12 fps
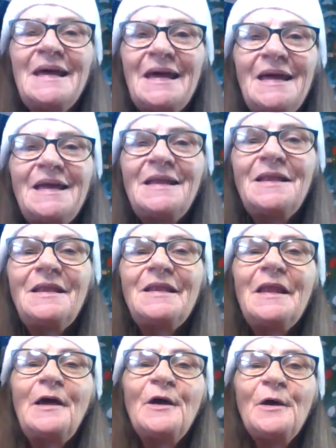
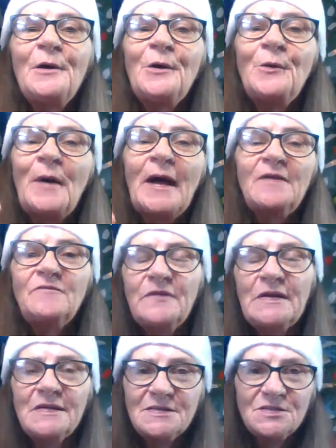Hello,
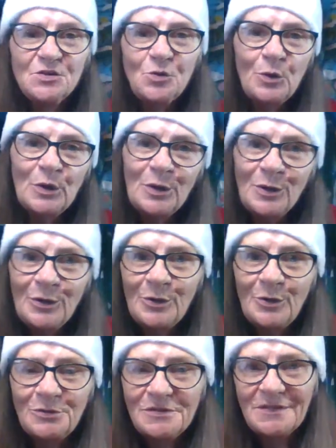Advent
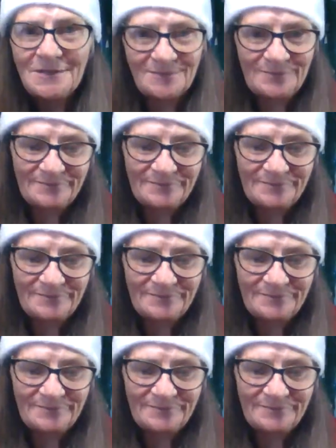Squirrels.